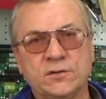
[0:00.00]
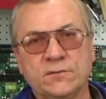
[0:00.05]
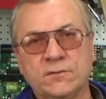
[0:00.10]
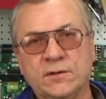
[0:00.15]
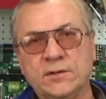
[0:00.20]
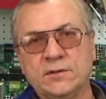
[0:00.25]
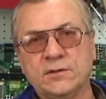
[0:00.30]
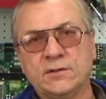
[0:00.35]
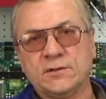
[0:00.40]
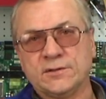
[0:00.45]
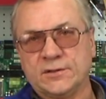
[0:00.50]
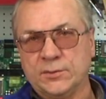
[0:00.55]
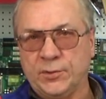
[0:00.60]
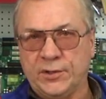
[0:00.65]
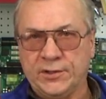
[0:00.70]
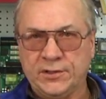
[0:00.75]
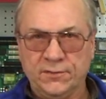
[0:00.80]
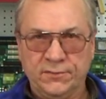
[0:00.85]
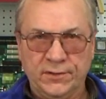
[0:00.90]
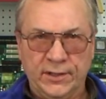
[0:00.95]
as the
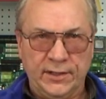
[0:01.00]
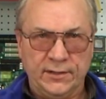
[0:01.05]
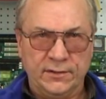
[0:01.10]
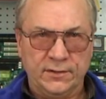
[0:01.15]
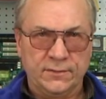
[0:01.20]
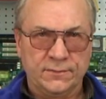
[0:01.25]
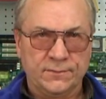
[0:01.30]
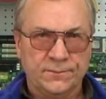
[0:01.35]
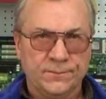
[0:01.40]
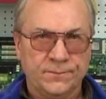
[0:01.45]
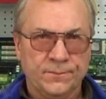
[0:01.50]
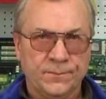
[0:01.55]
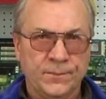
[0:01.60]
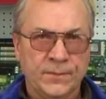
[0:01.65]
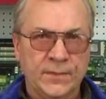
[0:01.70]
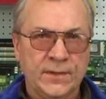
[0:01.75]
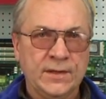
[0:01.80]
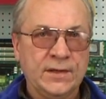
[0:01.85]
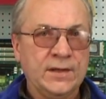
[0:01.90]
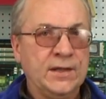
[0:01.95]
increased resistance
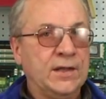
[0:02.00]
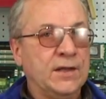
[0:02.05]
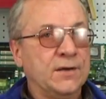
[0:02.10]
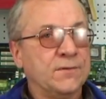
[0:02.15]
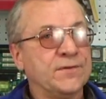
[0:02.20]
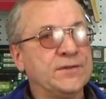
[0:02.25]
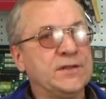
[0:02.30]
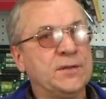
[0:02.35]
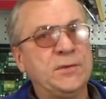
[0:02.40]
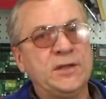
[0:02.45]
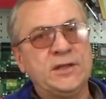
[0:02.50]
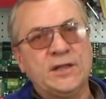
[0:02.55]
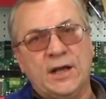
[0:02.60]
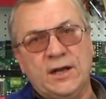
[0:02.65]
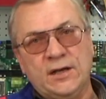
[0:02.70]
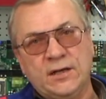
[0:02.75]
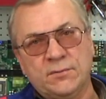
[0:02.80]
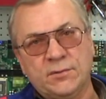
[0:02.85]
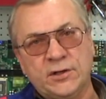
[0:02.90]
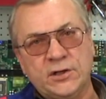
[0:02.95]
starting winding.
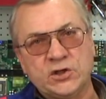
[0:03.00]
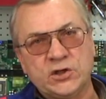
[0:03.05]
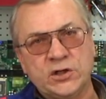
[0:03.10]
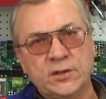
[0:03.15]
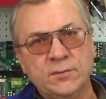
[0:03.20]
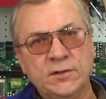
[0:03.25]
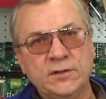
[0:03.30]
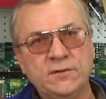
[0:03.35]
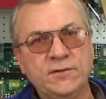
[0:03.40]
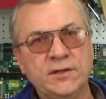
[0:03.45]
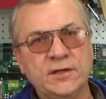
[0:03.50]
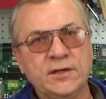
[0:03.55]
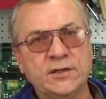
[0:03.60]
Under